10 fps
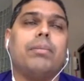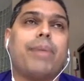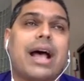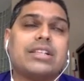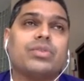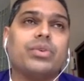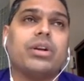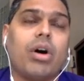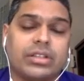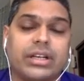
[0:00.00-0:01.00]
password
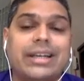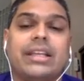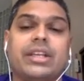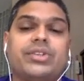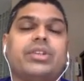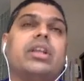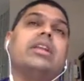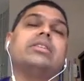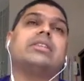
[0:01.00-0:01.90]
authentication in a